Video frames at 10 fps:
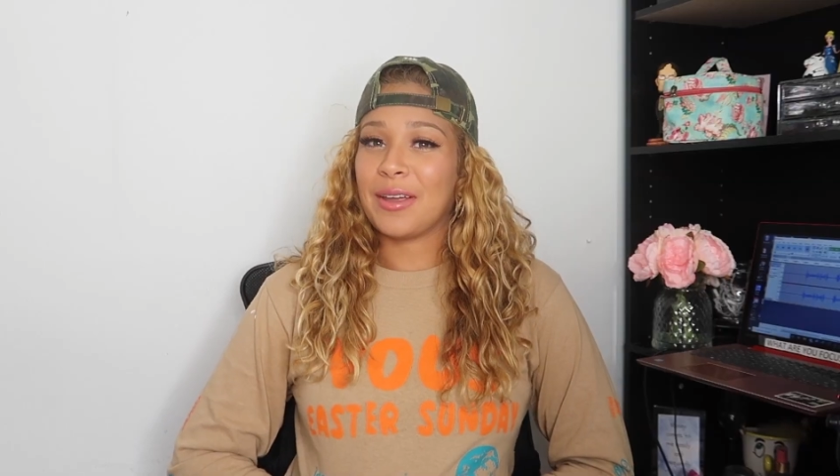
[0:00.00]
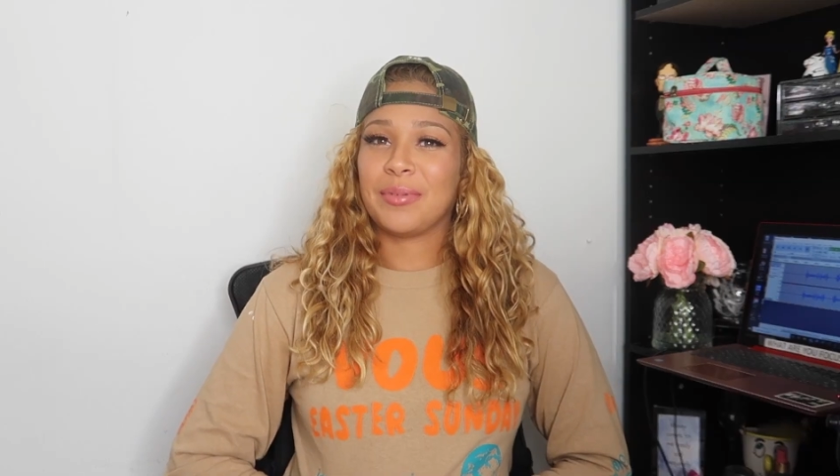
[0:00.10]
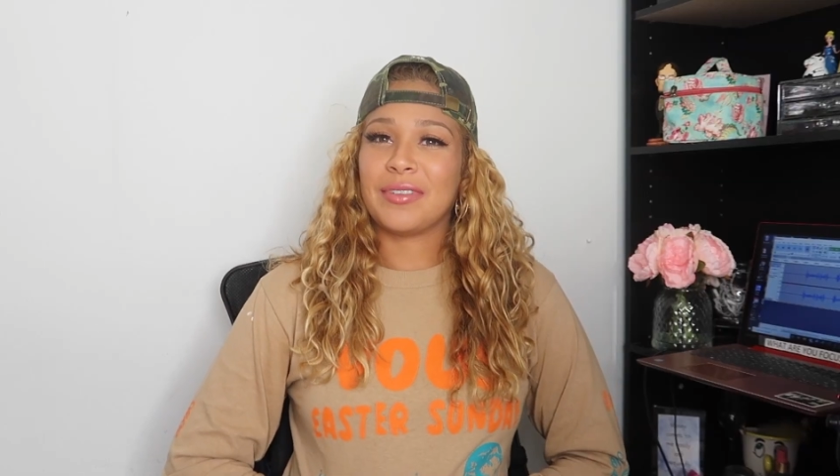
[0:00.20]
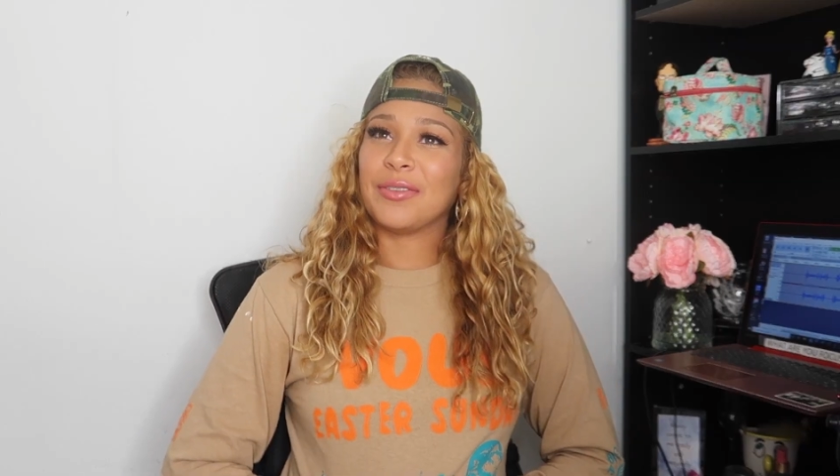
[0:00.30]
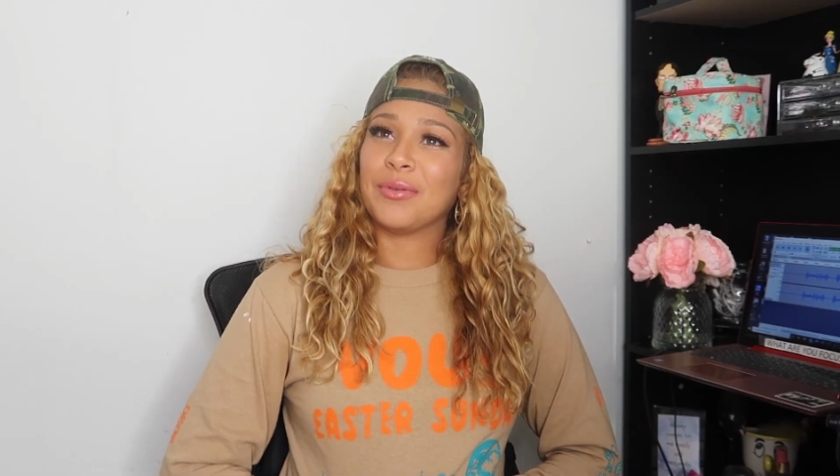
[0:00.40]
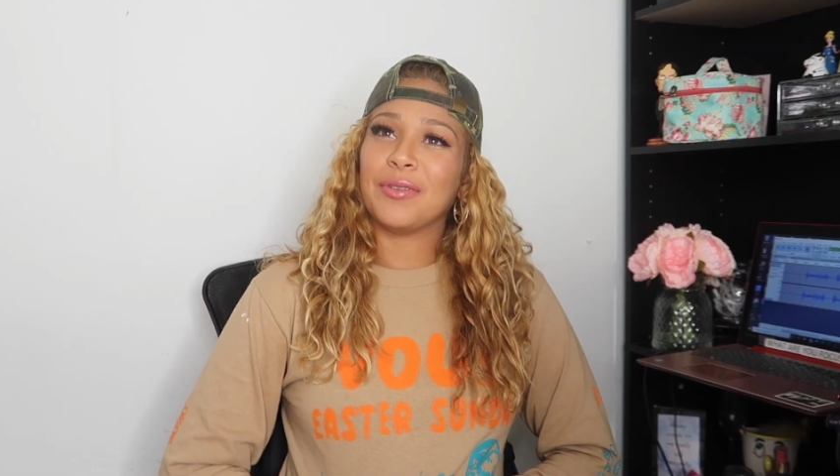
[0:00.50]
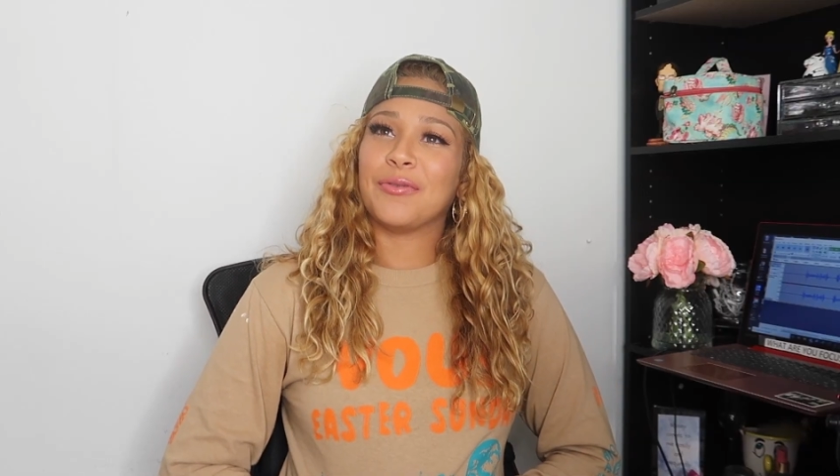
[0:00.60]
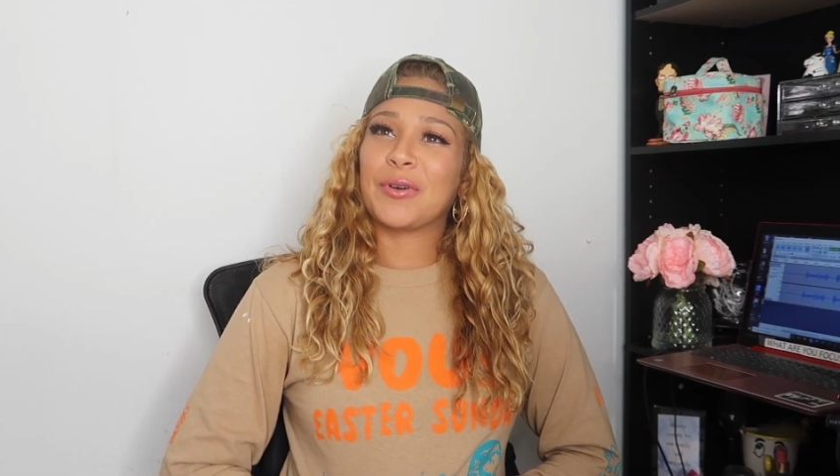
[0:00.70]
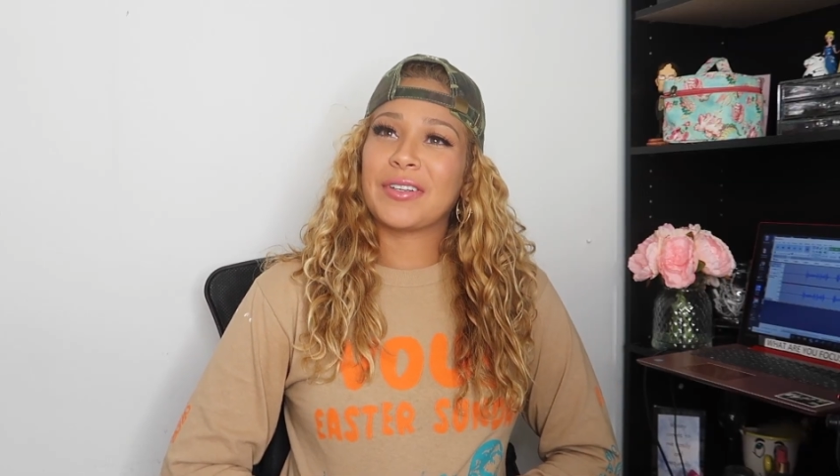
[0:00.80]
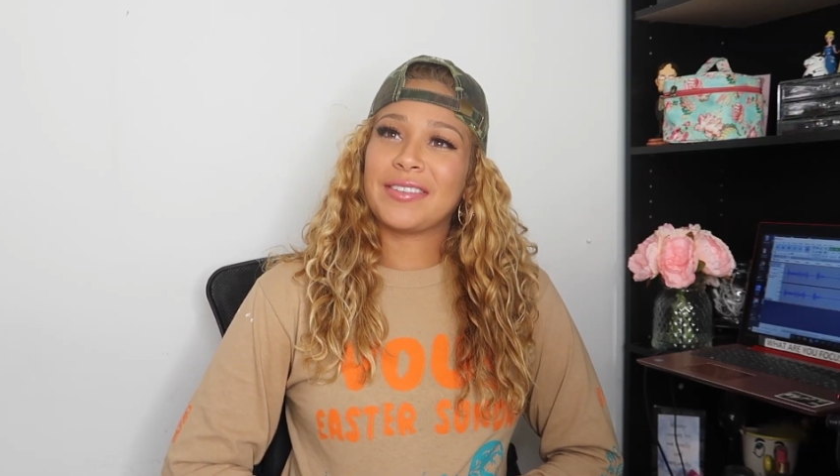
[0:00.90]
not obsessed with the
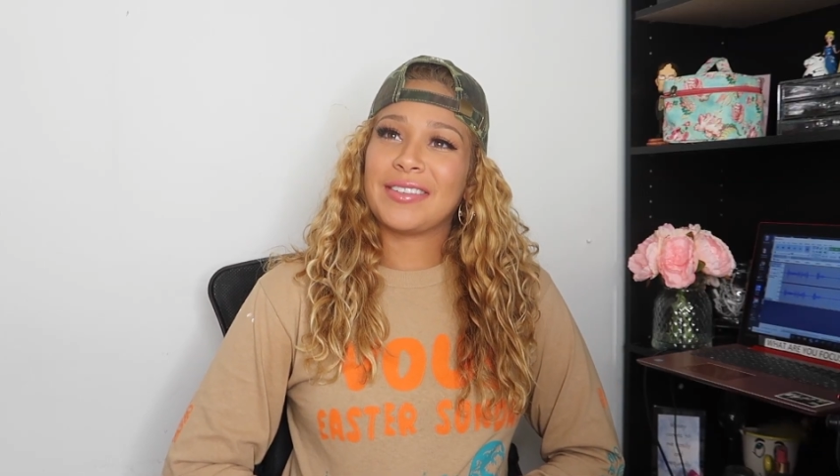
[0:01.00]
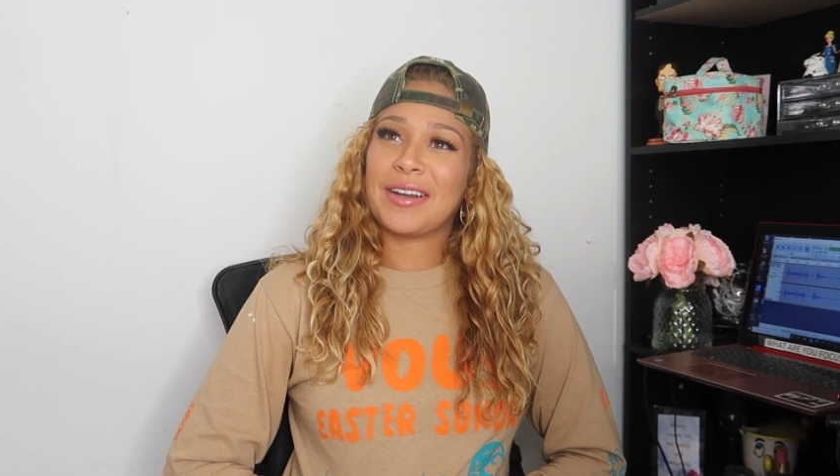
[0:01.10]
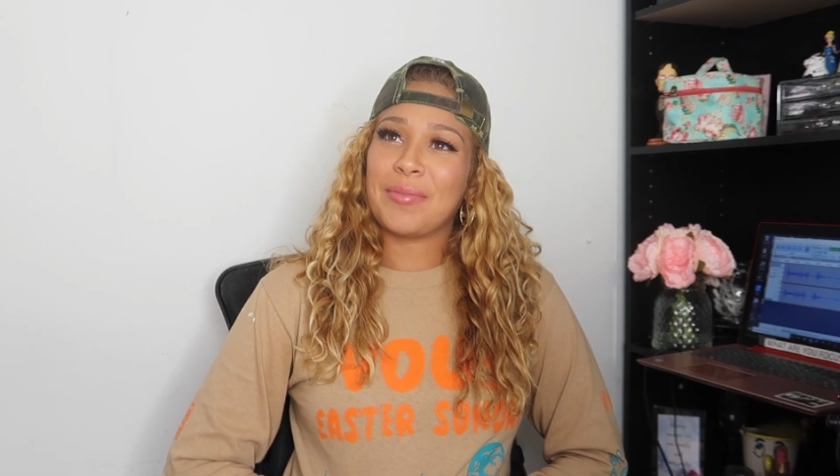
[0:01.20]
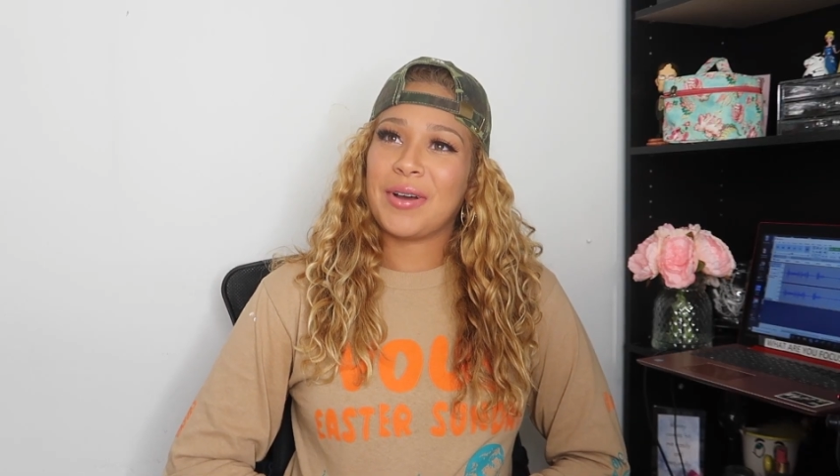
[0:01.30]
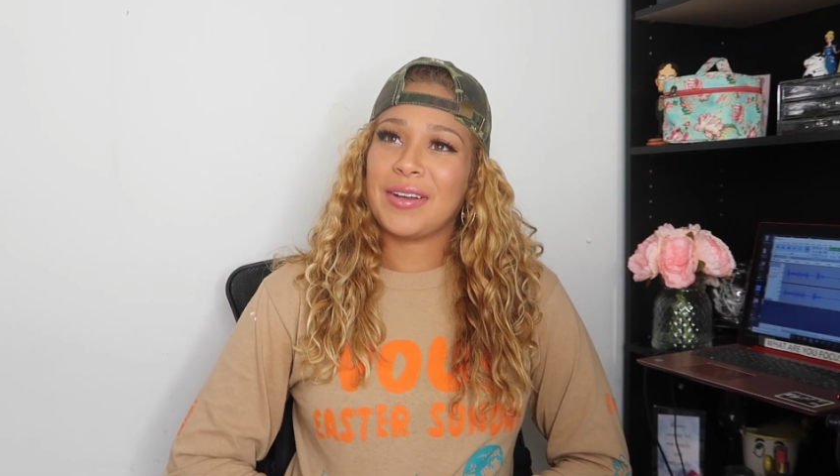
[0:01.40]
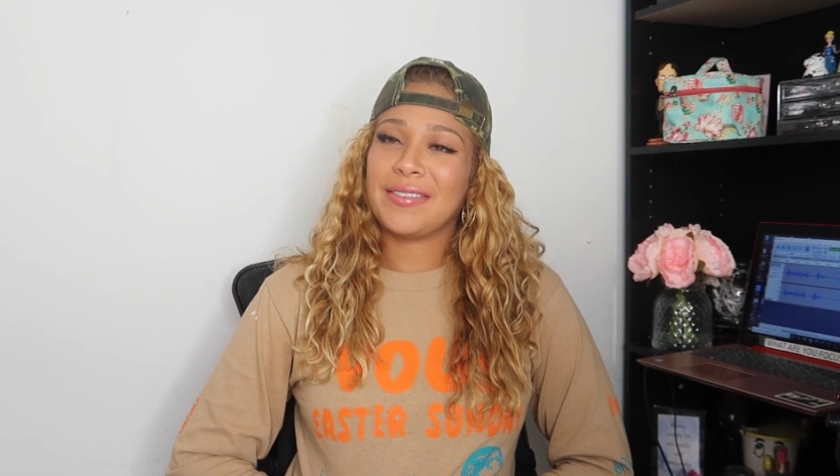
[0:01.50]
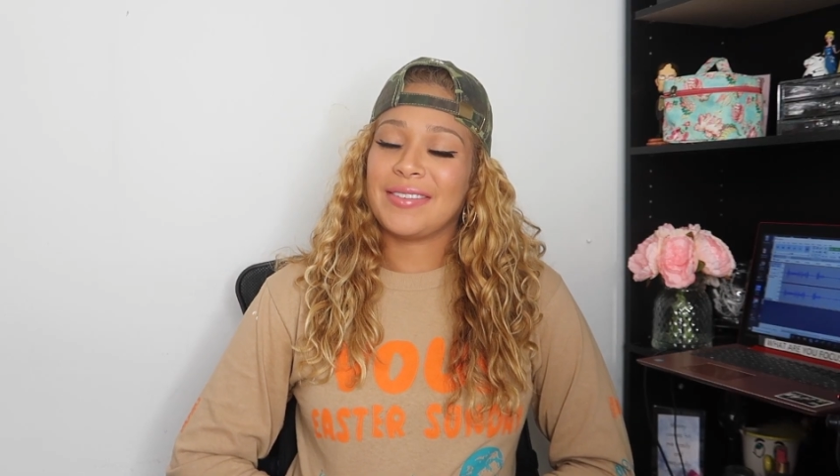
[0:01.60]
forks that I bought